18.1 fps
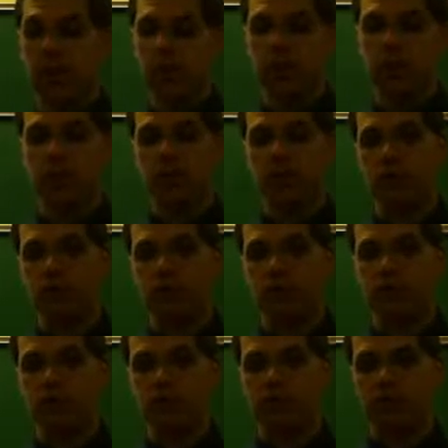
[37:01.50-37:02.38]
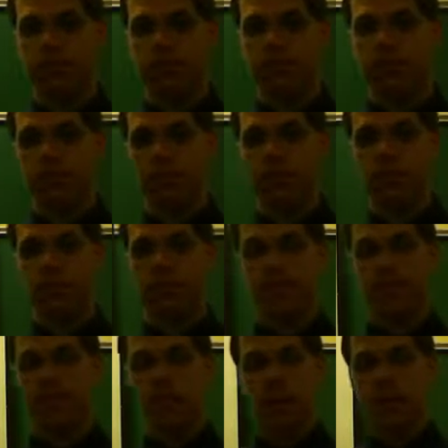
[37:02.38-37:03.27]
A lot of pressure.
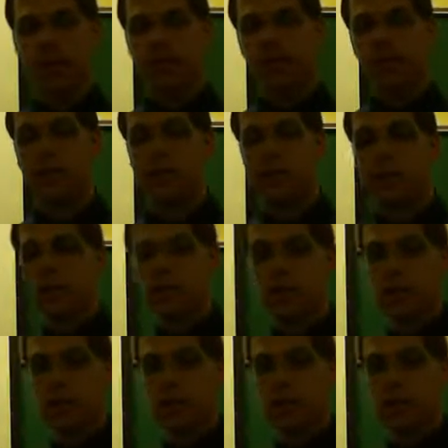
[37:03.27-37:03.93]
Things to